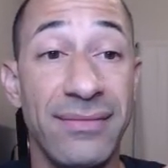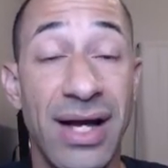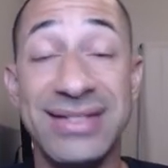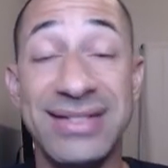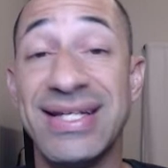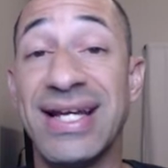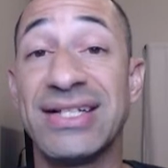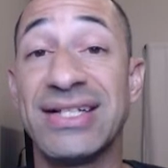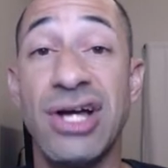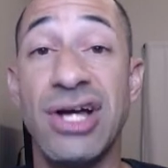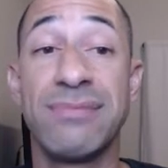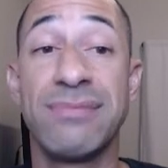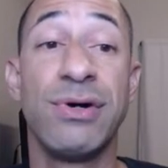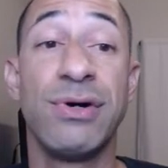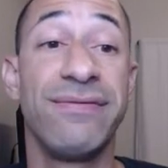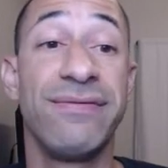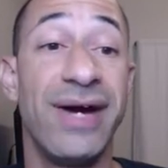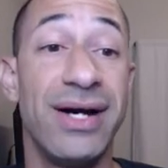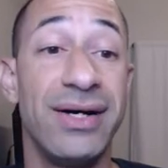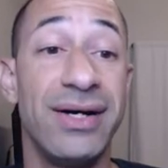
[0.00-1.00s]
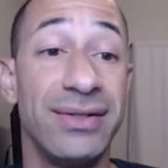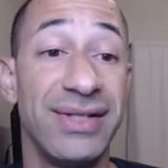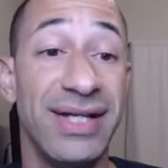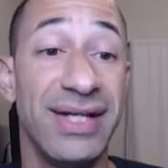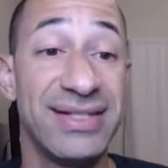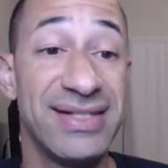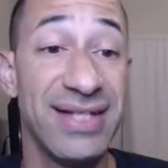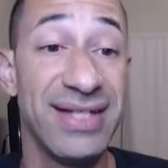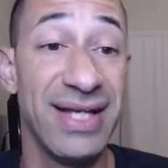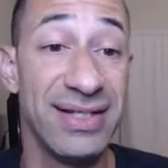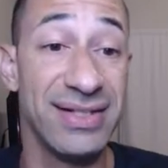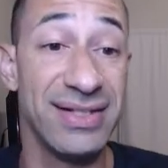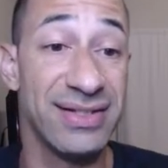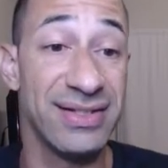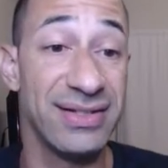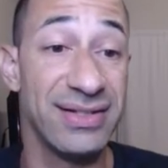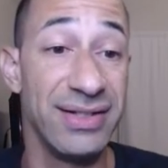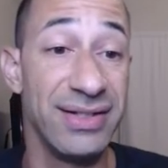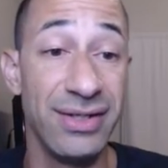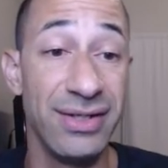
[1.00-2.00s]
TikTok profile that says,
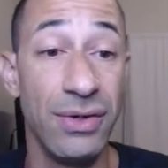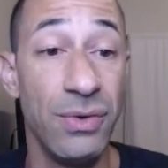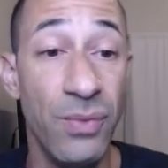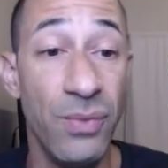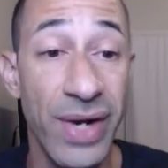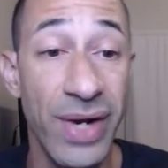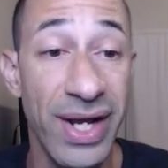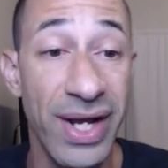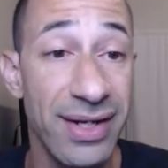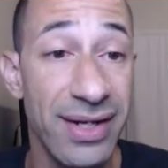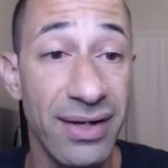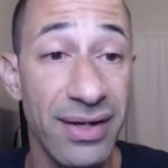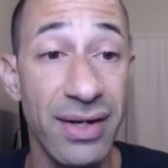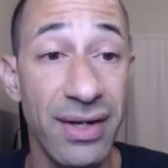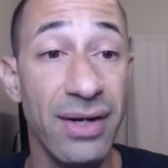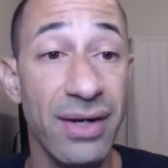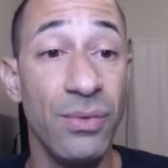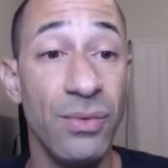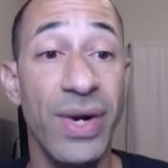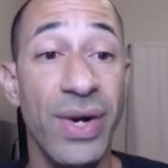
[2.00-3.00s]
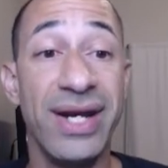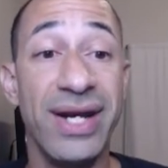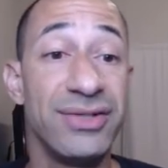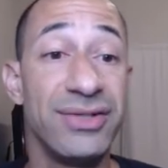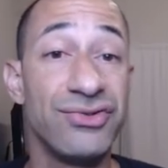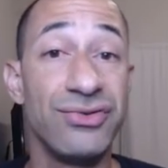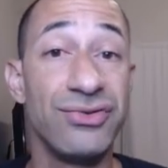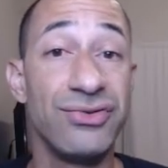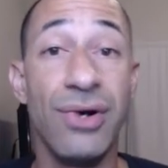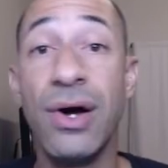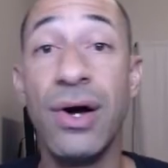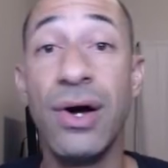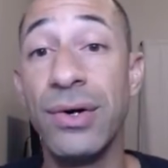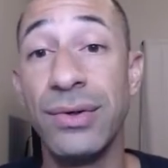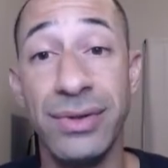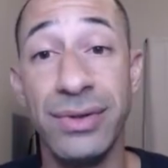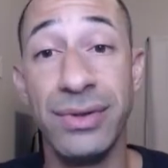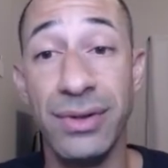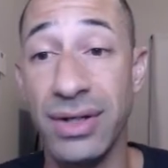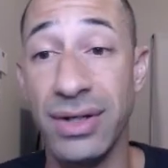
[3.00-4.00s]
win a
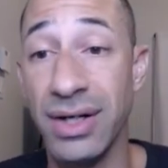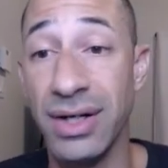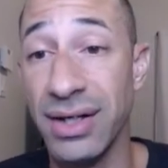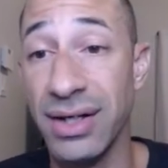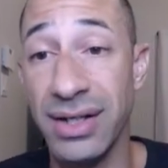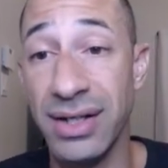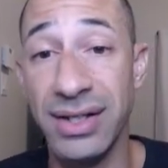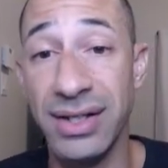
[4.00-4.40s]
drone, or